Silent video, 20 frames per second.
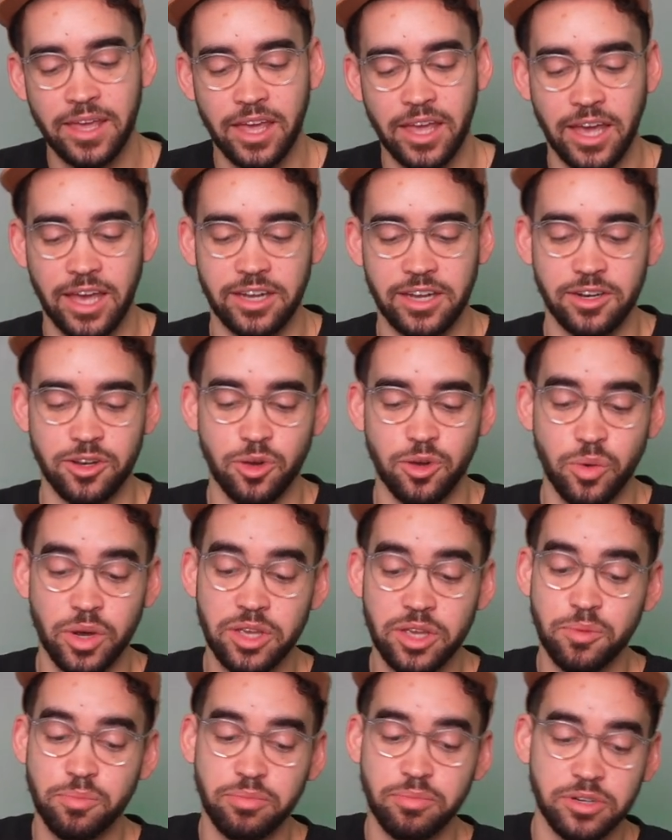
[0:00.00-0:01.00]
And the way
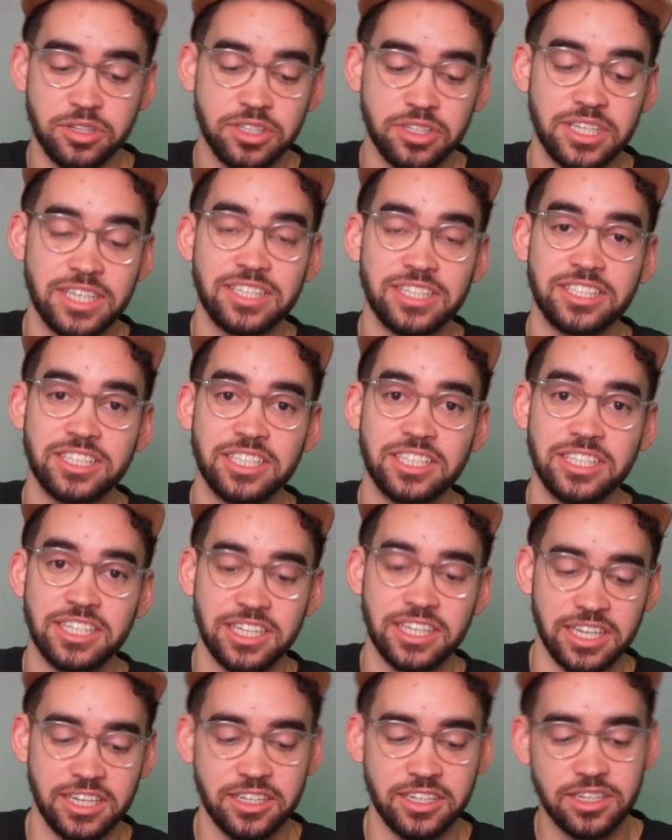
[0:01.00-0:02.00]
you put the HDD
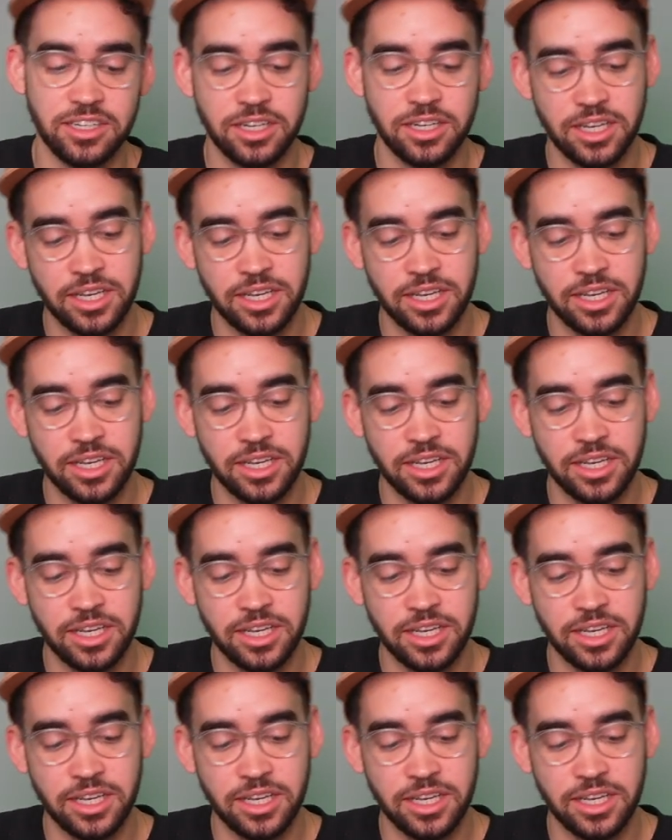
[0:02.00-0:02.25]
in